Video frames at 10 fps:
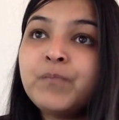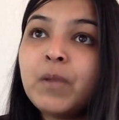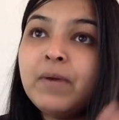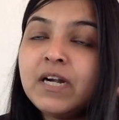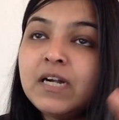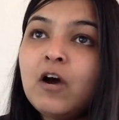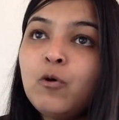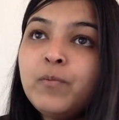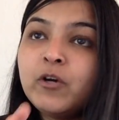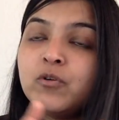But
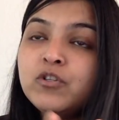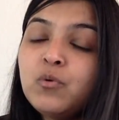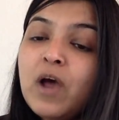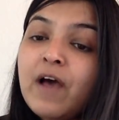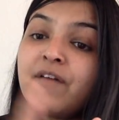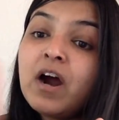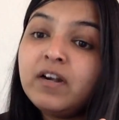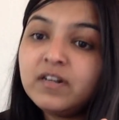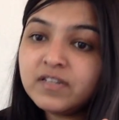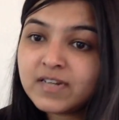now, because you have
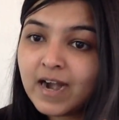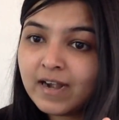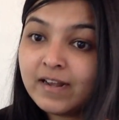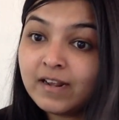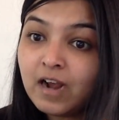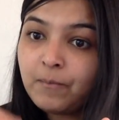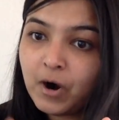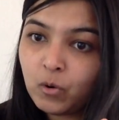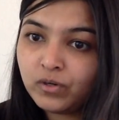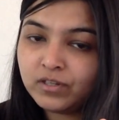understanding
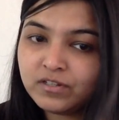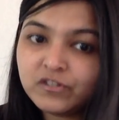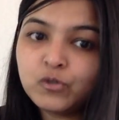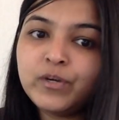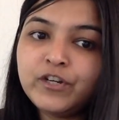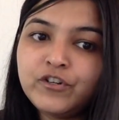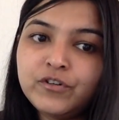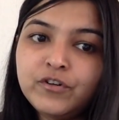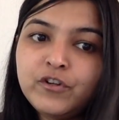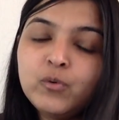about the situation,